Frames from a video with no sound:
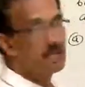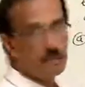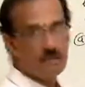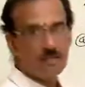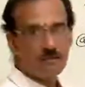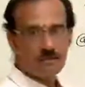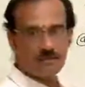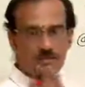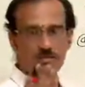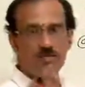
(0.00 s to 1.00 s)
means the
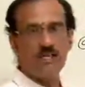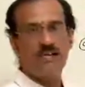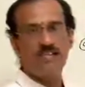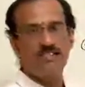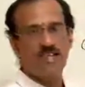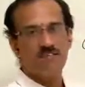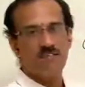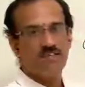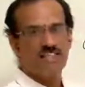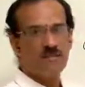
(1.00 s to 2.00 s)
2a is given, that is
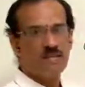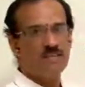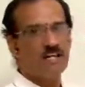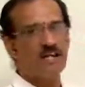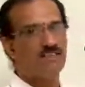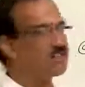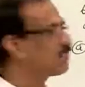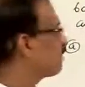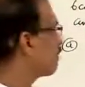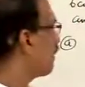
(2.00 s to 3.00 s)
major axis, and
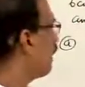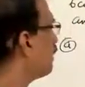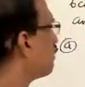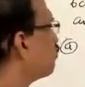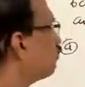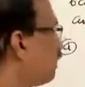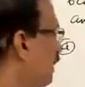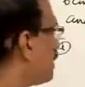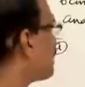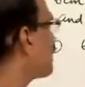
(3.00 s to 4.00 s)
the 2b is
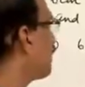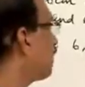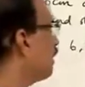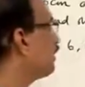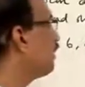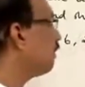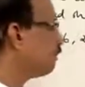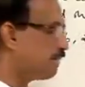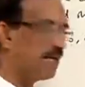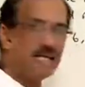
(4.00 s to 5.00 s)
given, minor
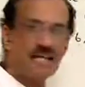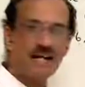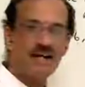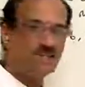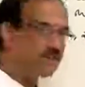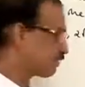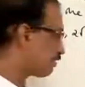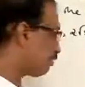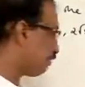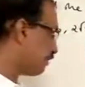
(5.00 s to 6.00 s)
axis. So from
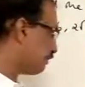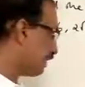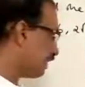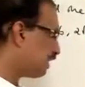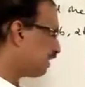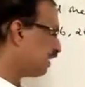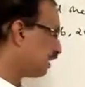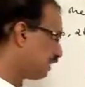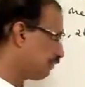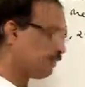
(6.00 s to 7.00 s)
there a and b
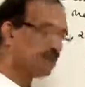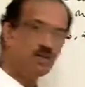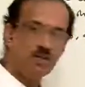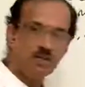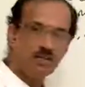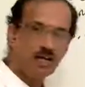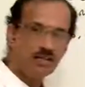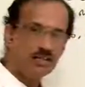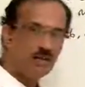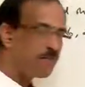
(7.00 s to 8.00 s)
you got it.
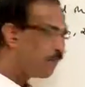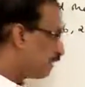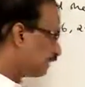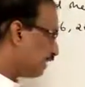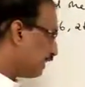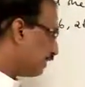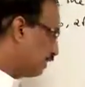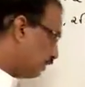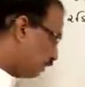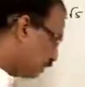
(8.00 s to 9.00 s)
Then you
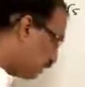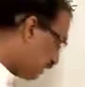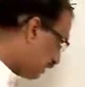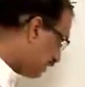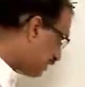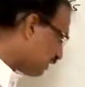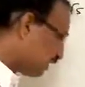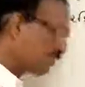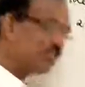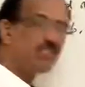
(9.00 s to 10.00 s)
see that as the
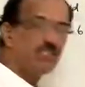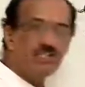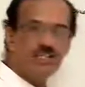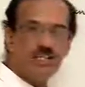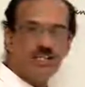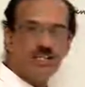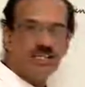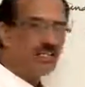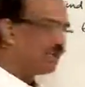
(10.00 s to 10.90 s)
eccentricity E is